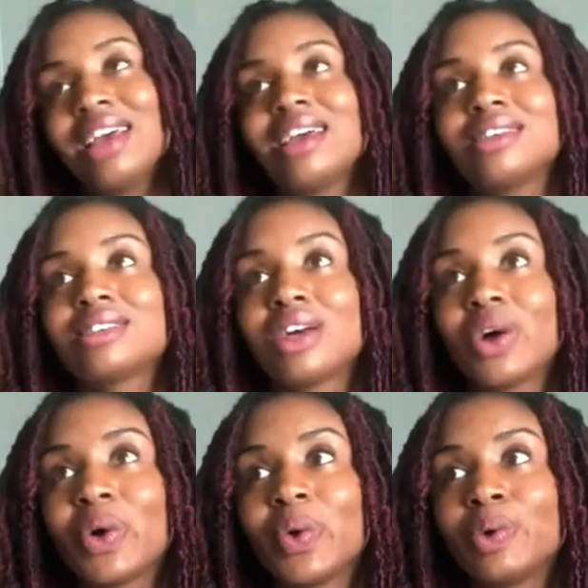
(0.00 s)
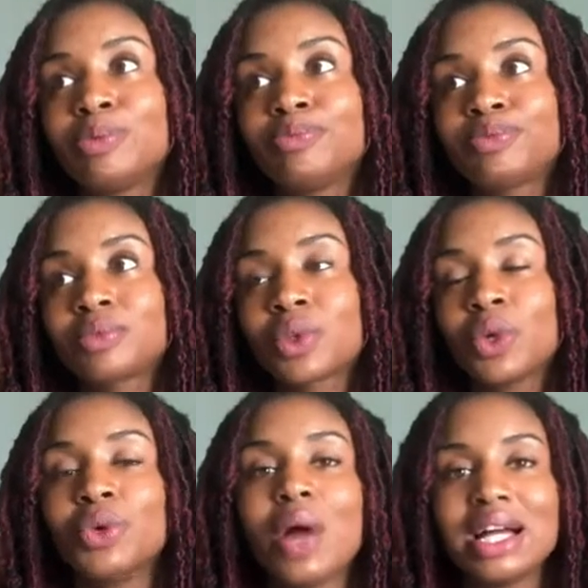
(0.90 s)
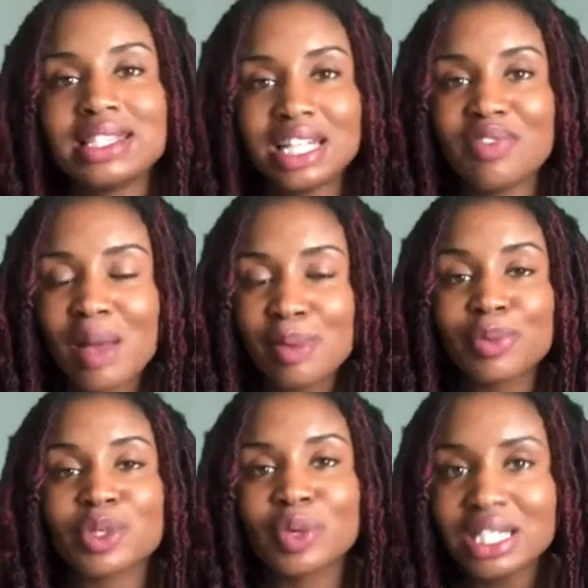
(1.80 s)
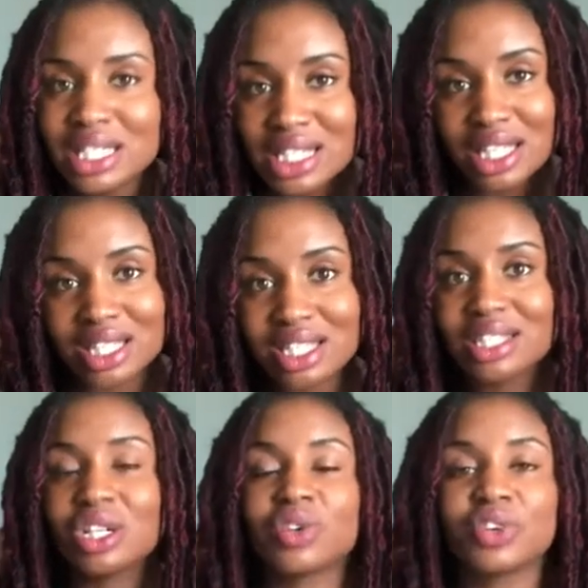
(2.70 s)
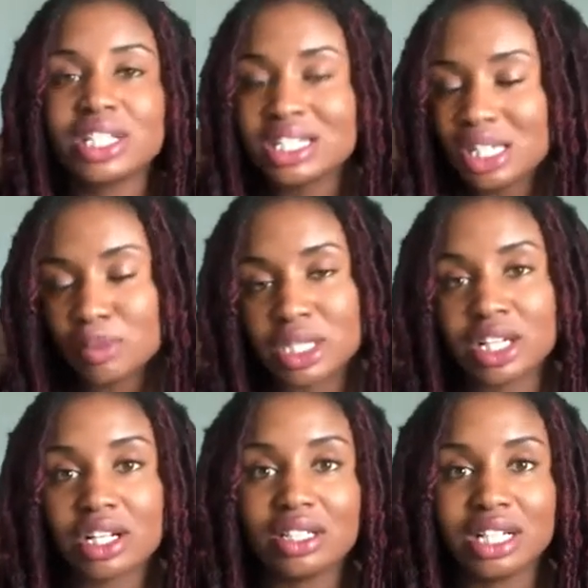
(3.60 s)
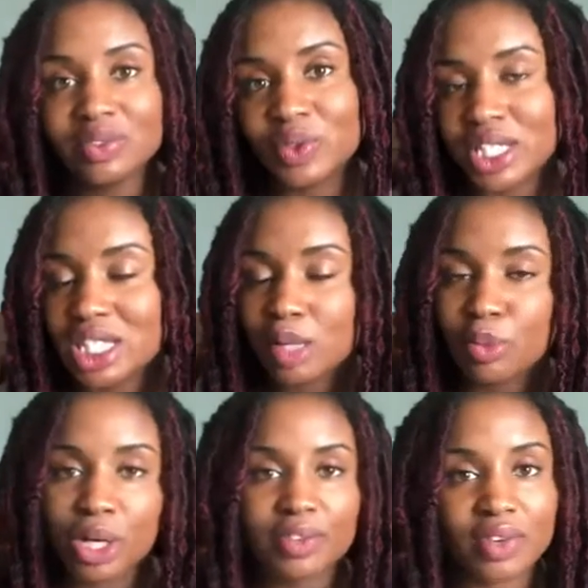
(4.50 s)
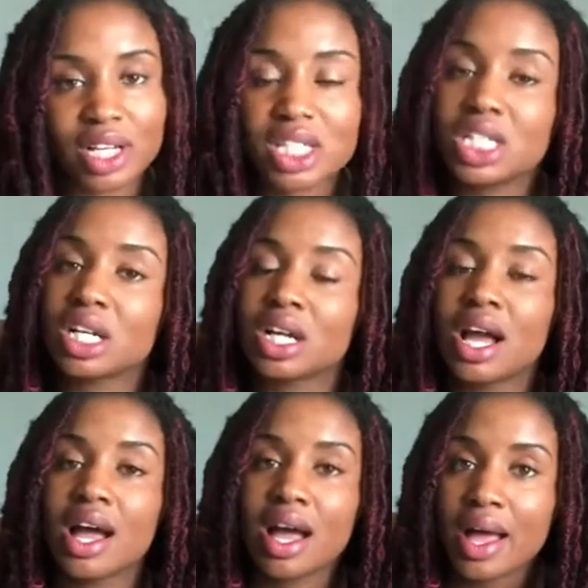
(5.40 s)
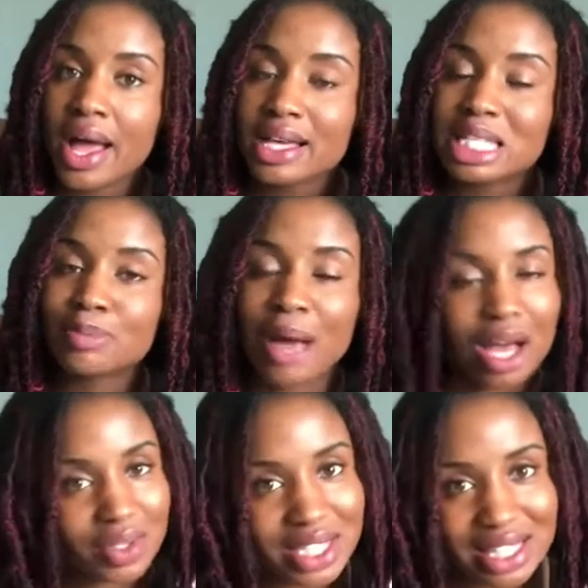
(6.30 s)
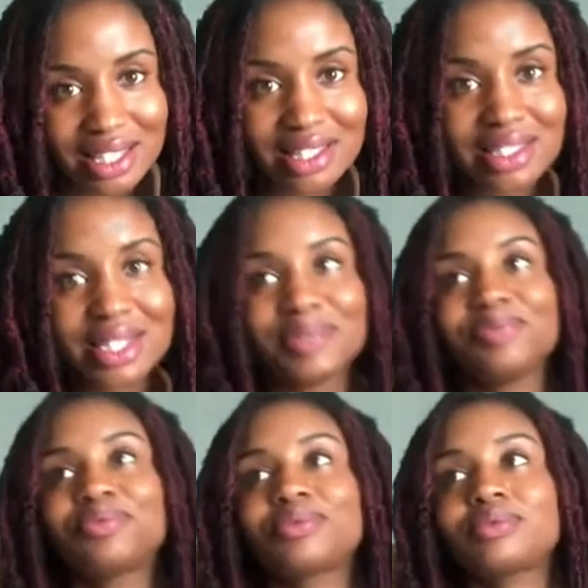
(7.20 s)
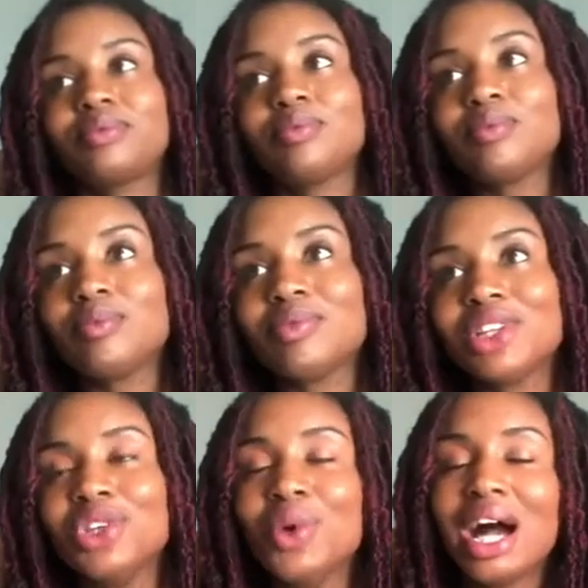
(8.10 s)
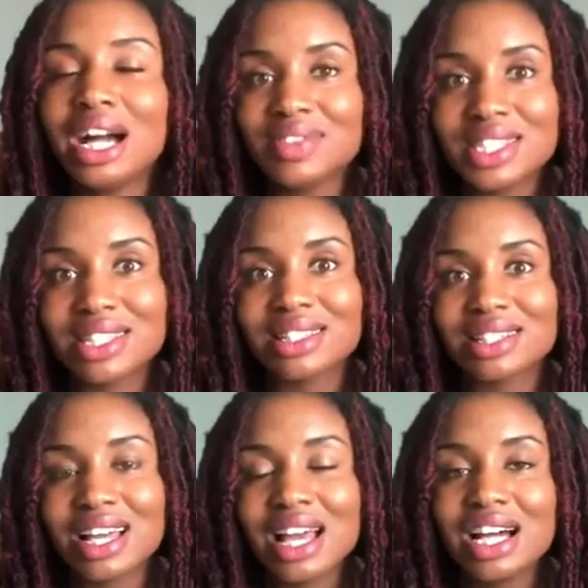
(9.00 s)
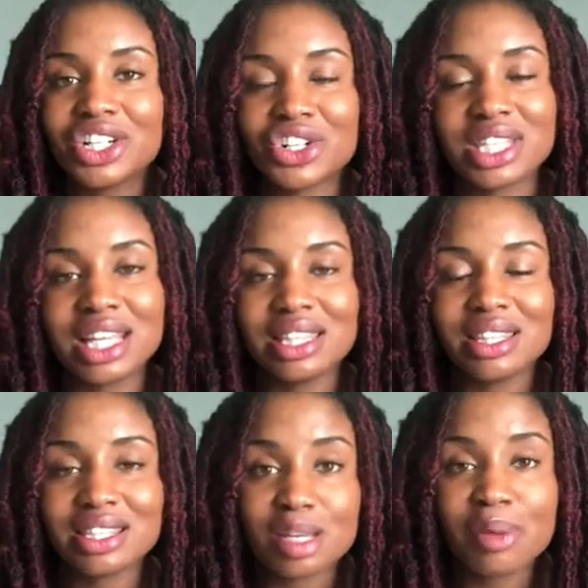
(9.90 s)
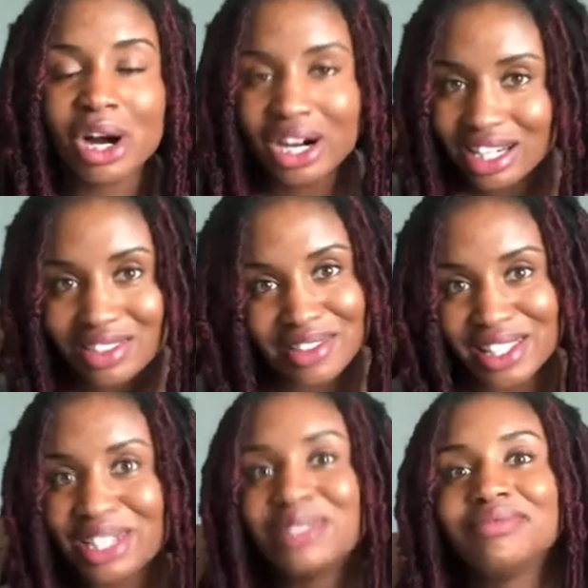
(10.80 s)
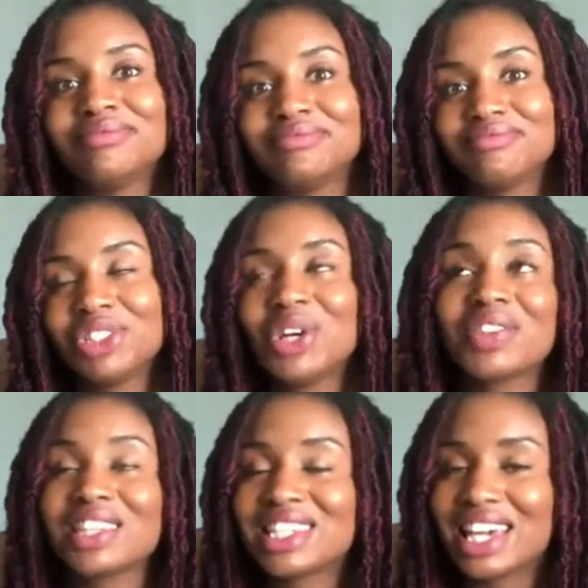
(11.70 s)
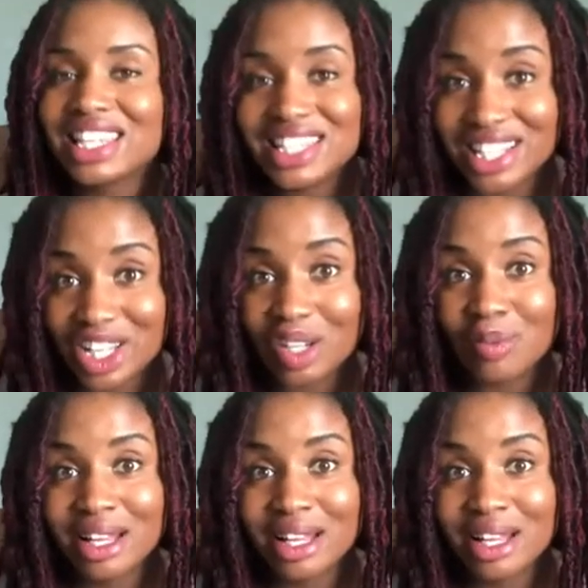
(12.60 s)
So when you identify people's weaknesses, your friendships, your loved ones, your boyfriends, your spouses, you have to understand that that's a part of them. You don't have to change them.